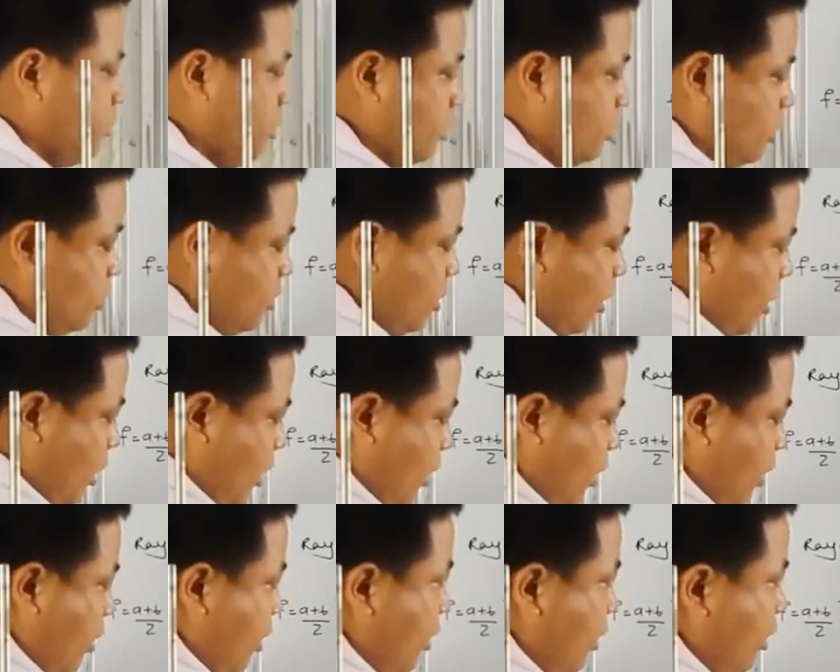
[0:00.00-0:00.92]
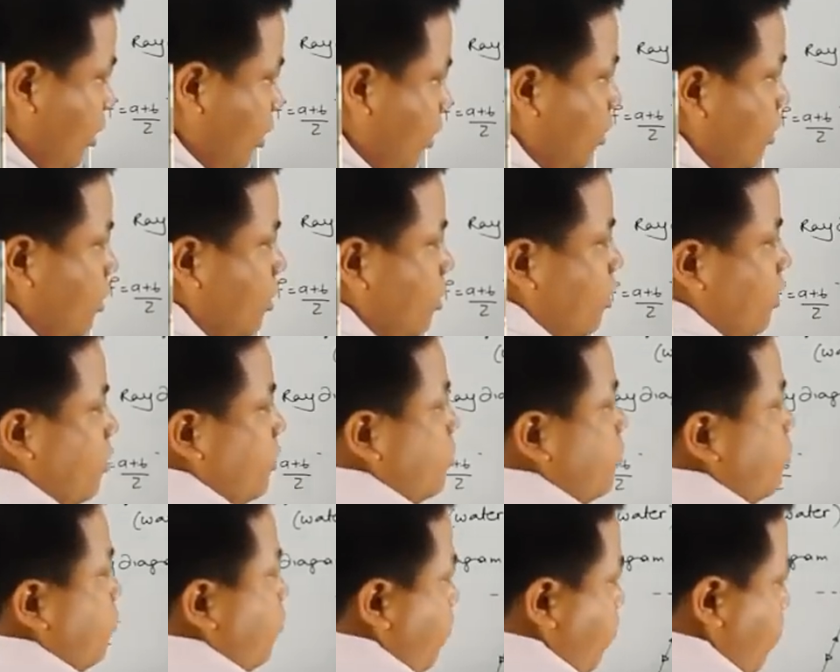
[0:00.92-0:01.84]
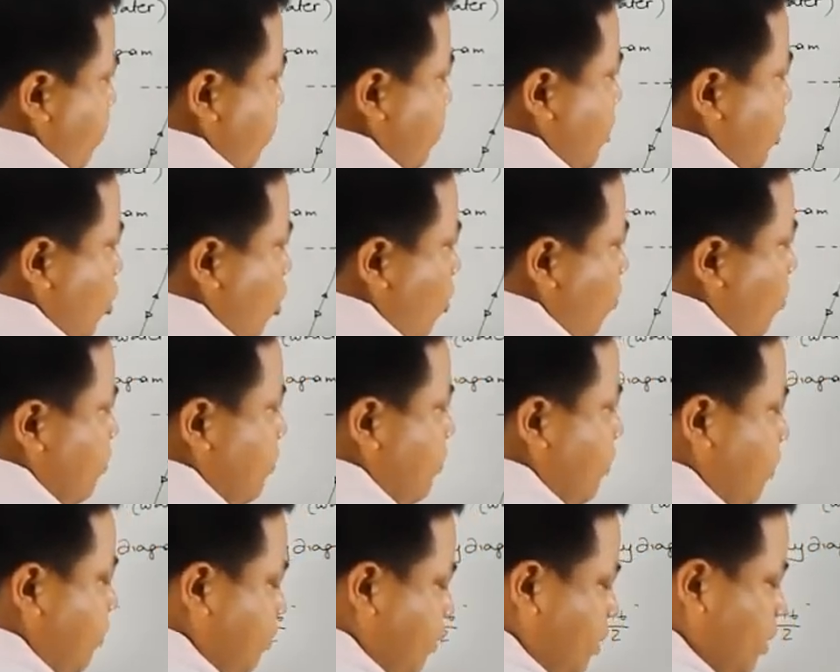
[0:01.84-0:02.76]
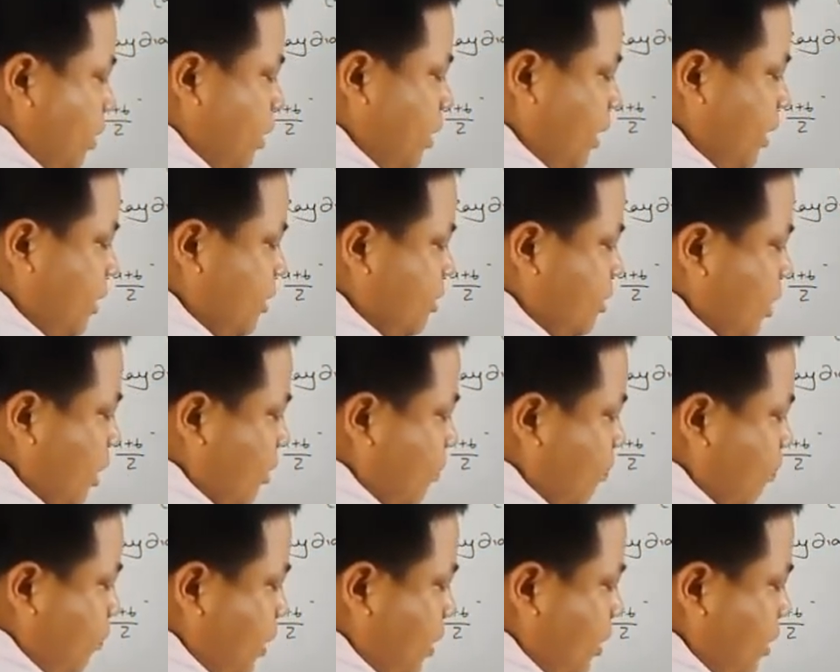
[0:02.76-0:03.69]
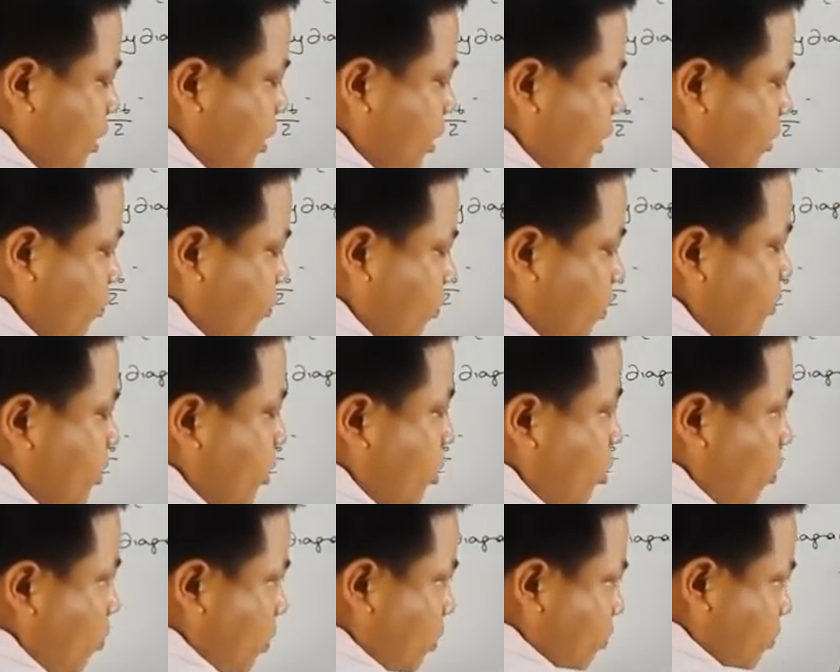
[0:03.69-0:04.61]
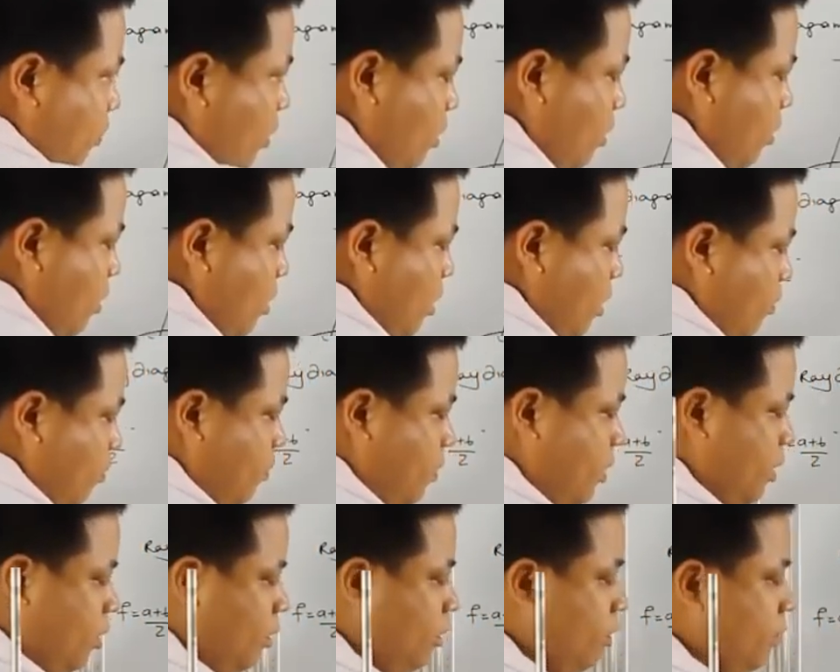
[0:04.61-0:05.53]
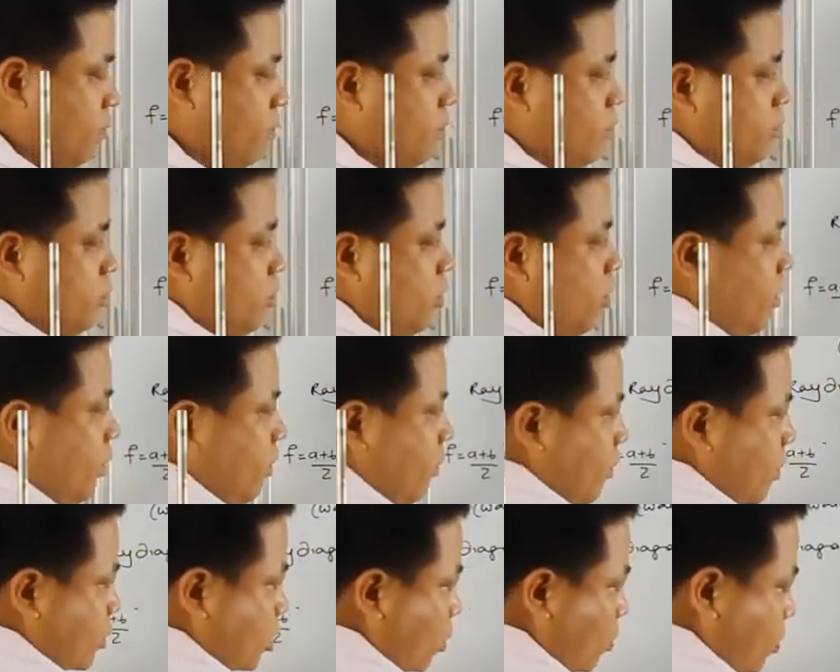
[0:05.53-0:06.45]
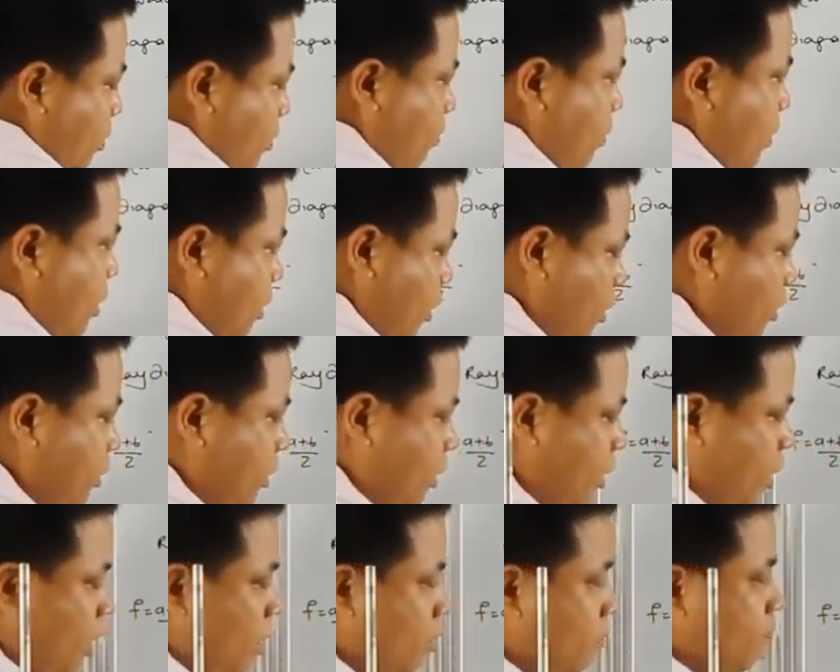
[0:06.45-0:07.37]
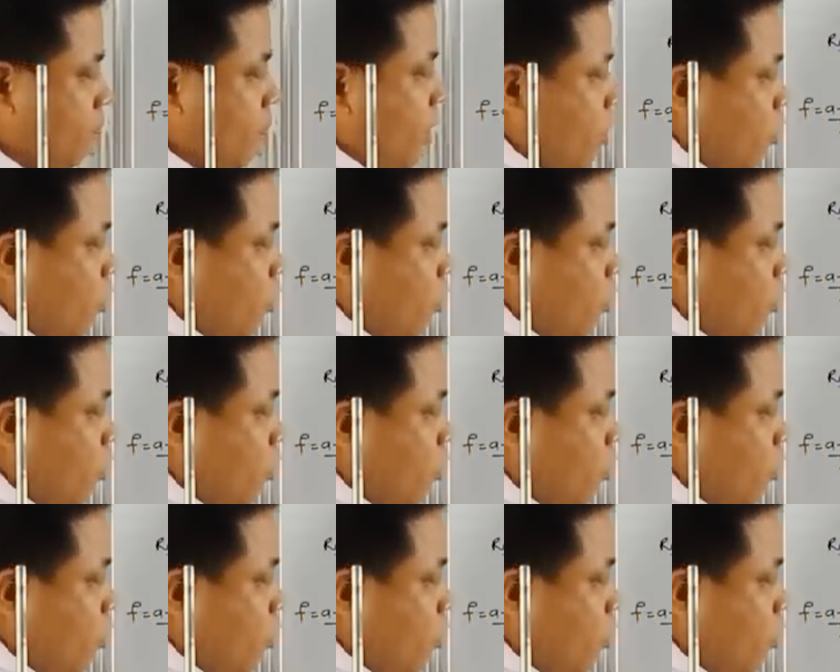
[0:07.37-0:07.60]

this is A reading from the top of the lens and B reading from the top of the mirror, or top of the mirror, yeah.